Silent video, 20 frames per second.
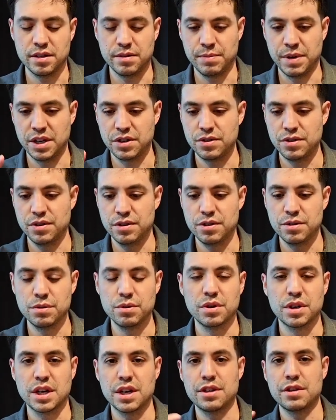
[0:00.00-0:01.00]
make sure you
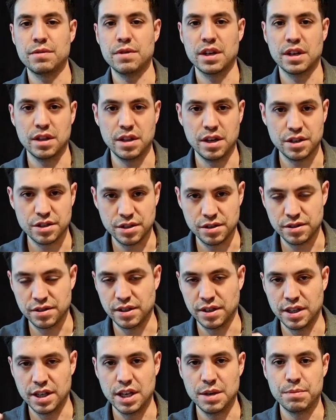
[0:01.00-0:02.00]
look at the regulations
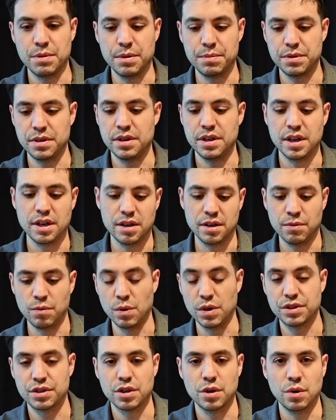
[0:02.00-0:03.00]
and keep up to date of
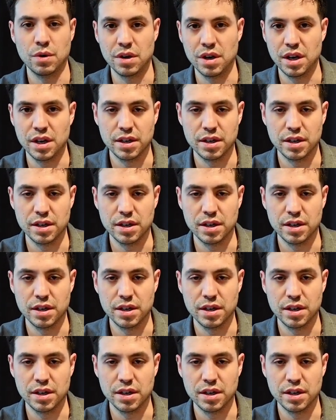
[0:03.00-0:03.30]
what's going on,